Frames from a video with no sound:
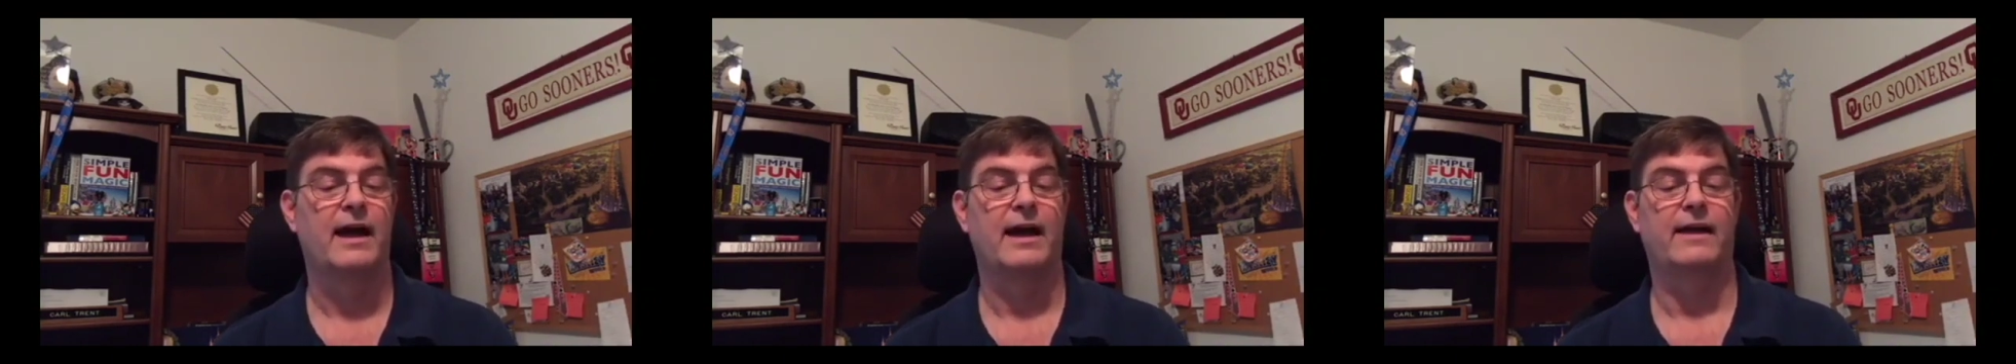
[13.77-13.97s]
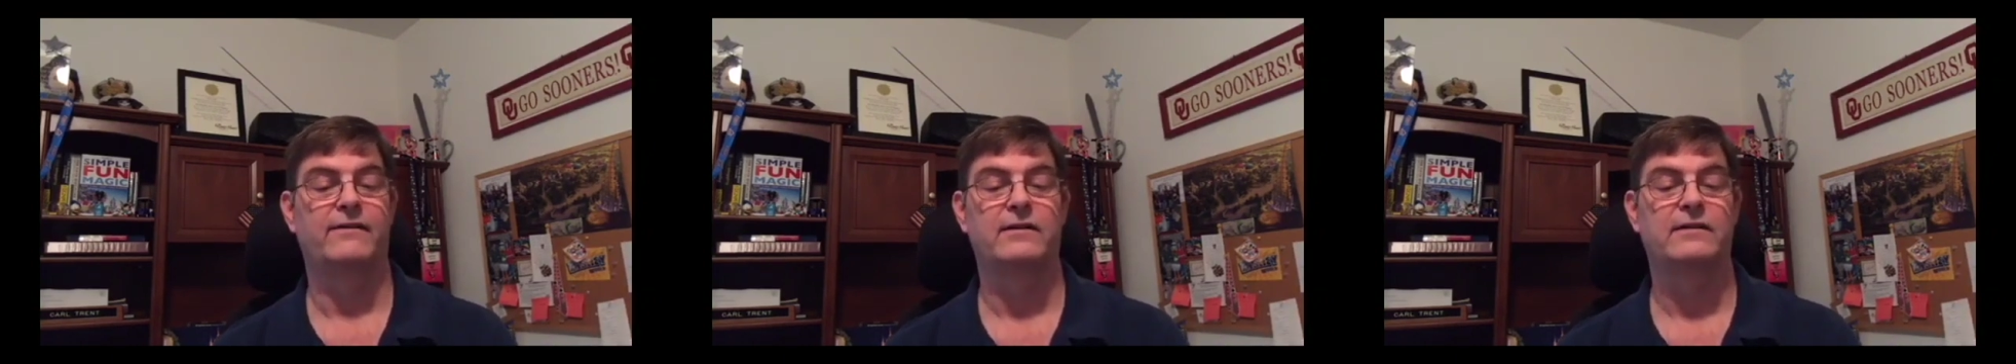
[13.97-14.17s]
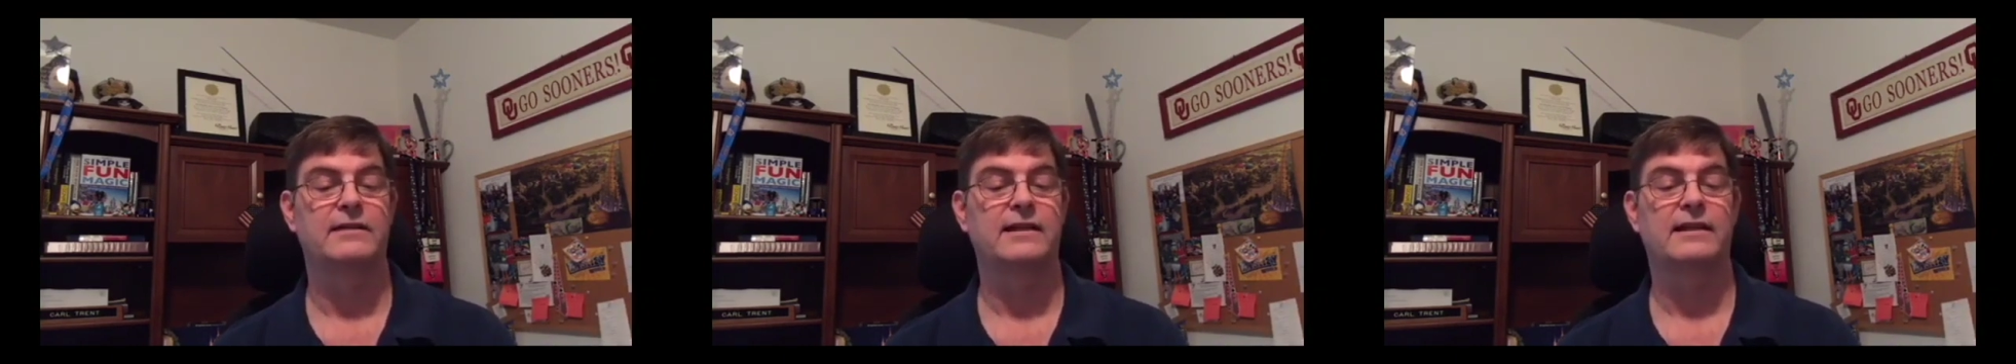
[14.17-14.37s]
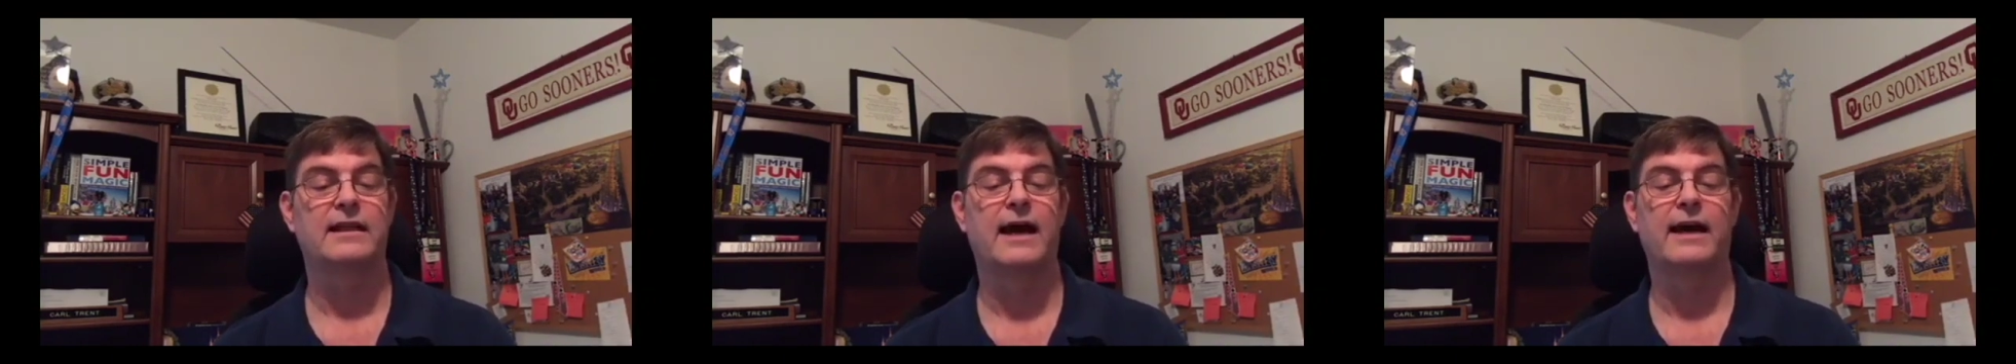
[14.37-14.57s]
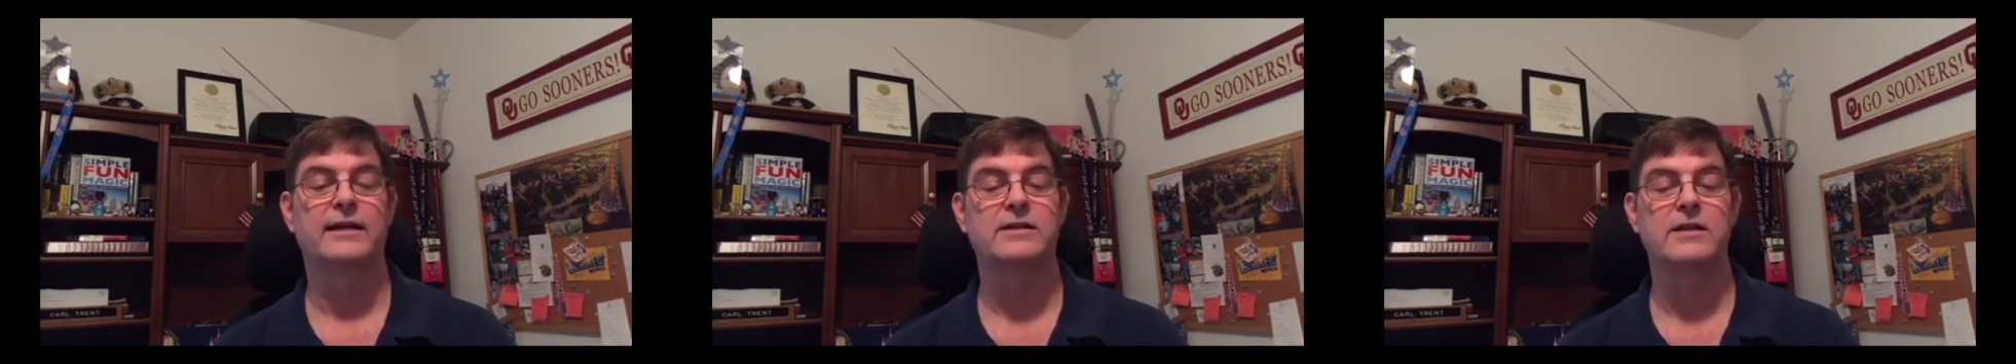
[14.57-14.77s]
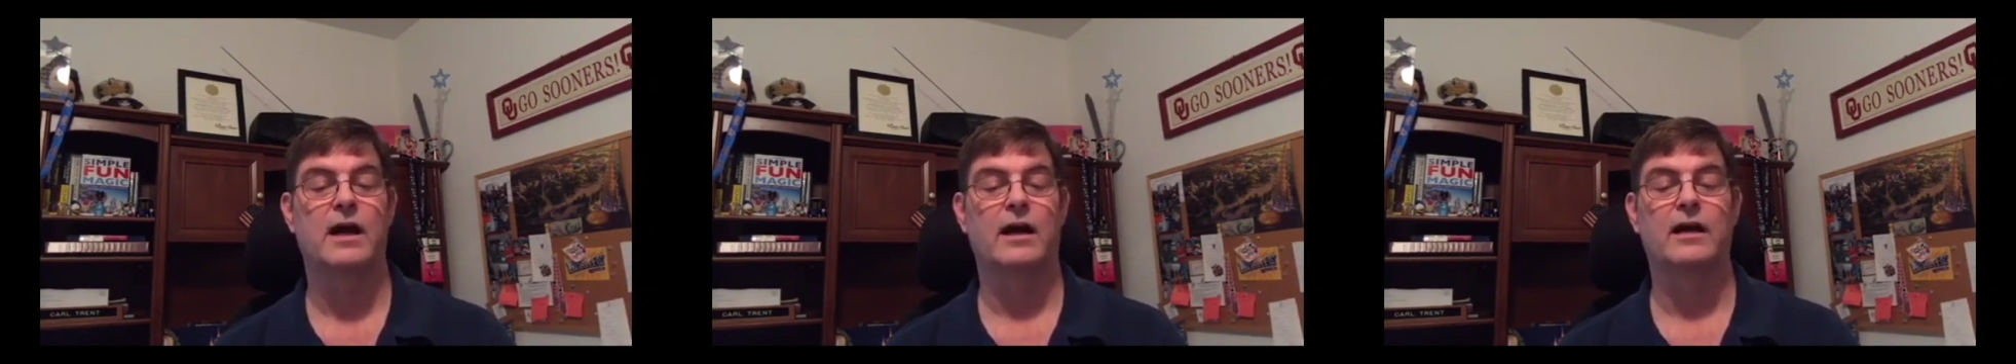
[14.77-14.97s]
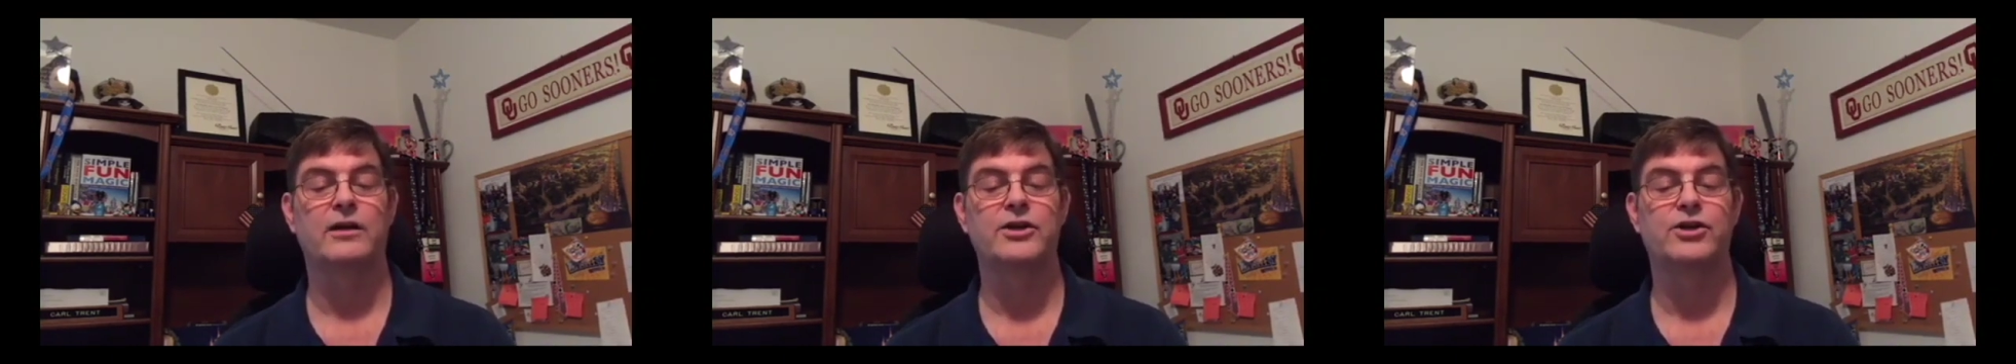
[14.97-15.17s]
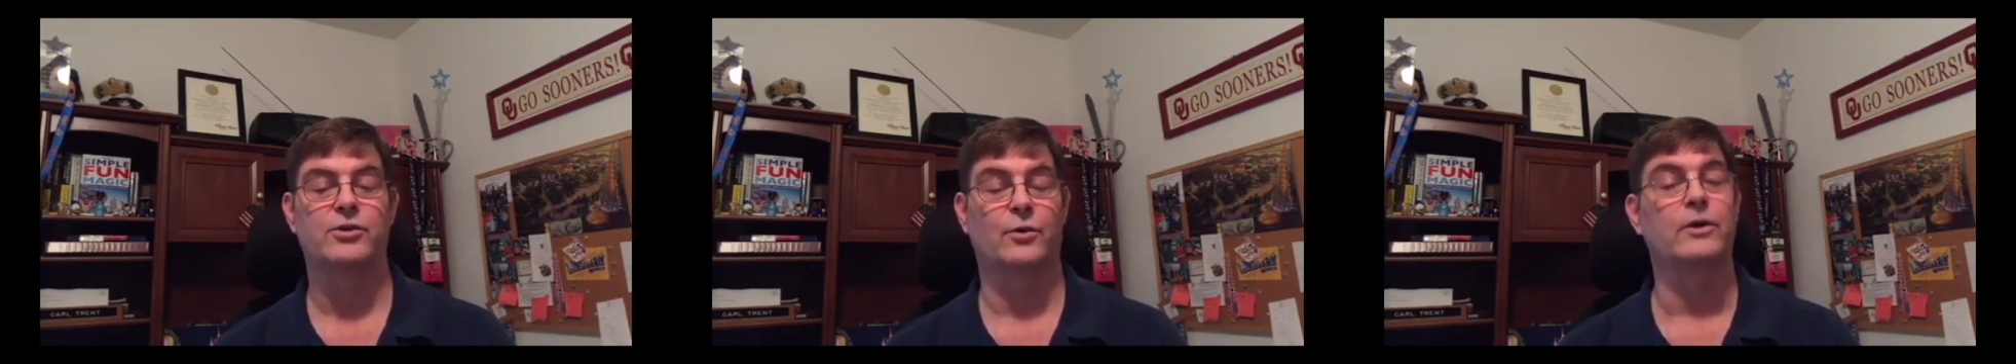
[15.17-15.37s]
I've heard that lines are
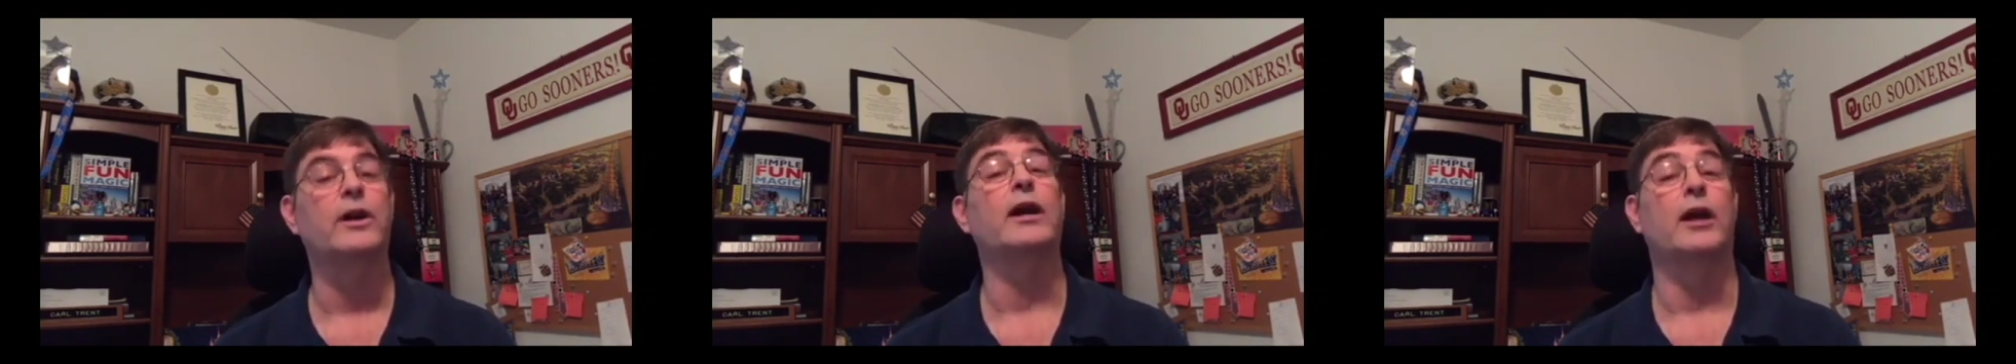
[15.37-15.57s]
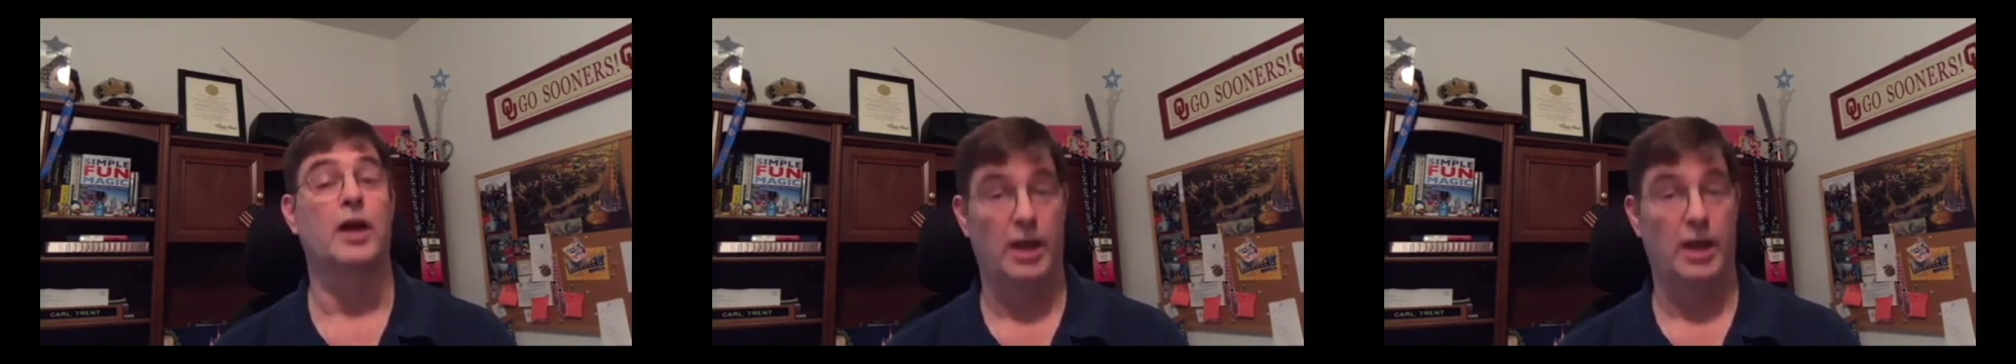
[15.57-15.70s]
shorter.